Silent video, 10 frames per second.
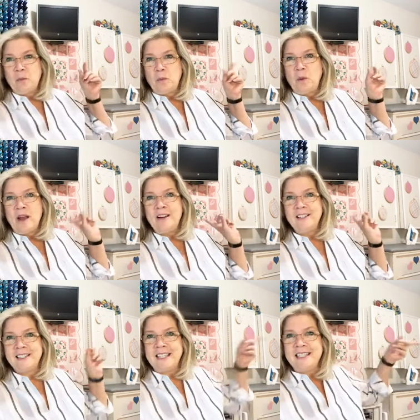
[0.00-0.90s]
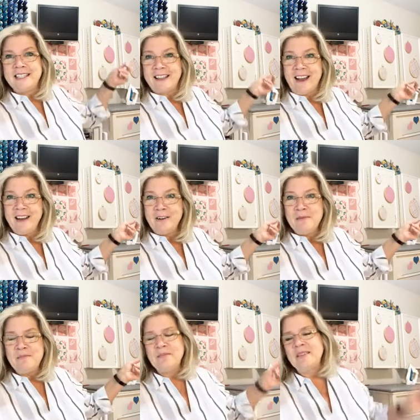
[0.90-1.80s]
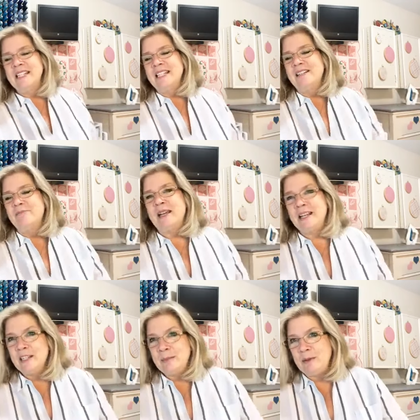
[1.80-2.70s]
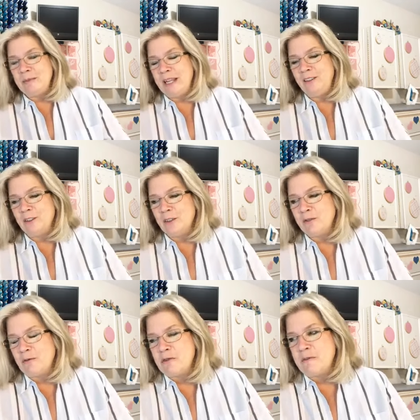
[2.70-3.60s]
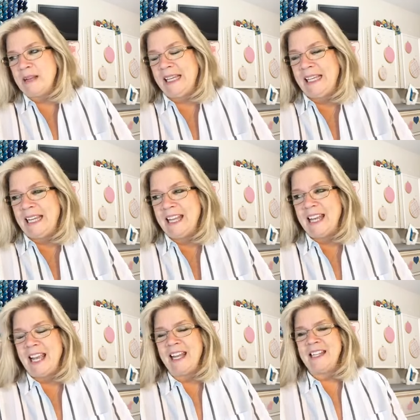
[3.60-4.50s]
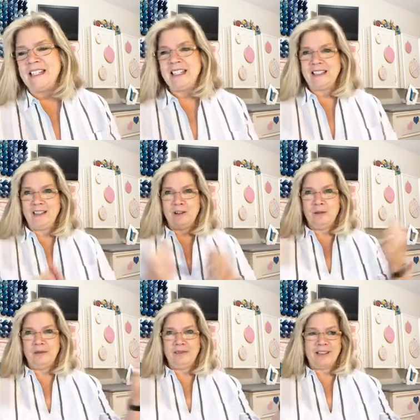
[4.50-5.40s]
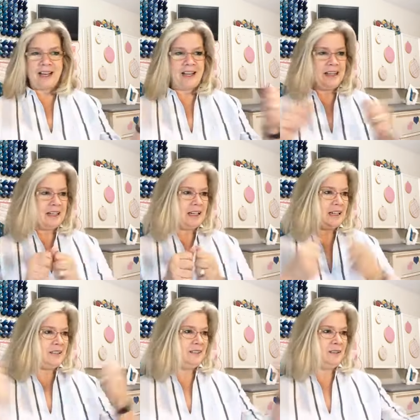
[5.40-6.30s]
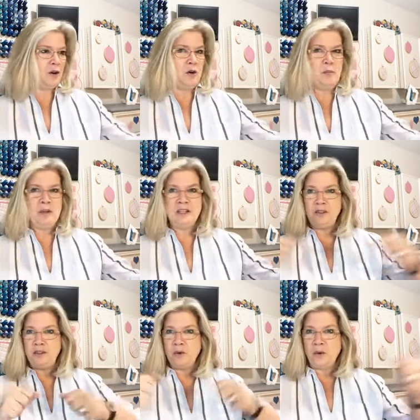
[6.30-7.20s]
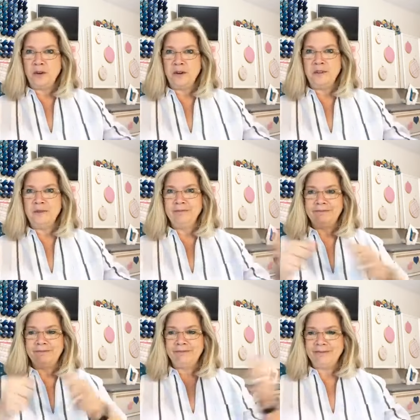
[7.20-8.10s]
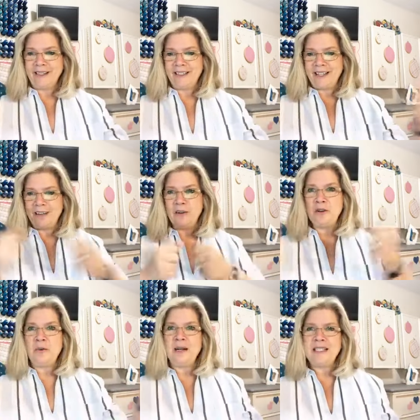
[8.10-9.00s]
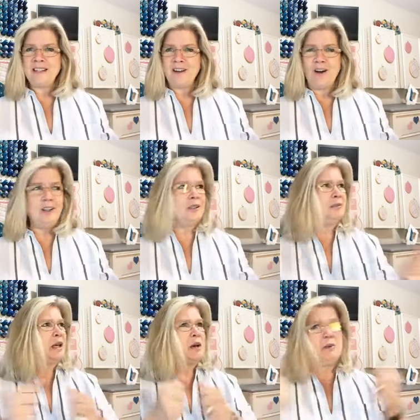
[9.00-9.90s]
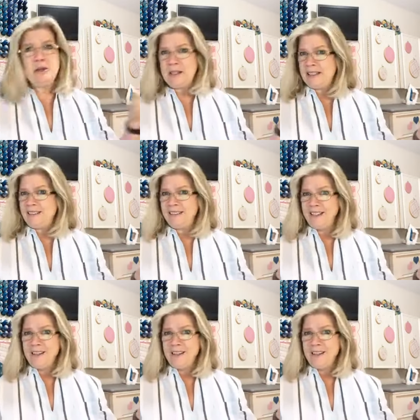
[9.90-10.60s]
what's inside them. My husband made those for me, and they're like uh, open door, I don't know what to call them, cupboards?